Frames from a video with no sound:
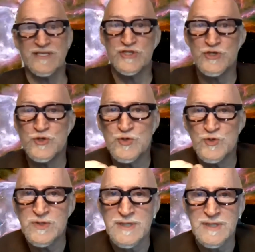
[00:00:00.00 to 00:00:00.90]

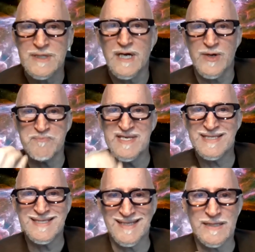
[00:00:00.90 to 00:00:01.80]
you are
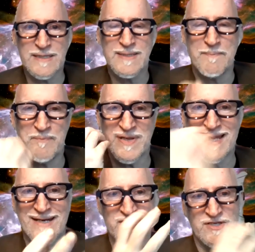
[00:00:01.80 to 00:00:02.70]
missing
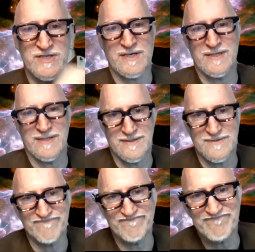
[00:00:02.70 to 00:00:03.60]
planetary guardians.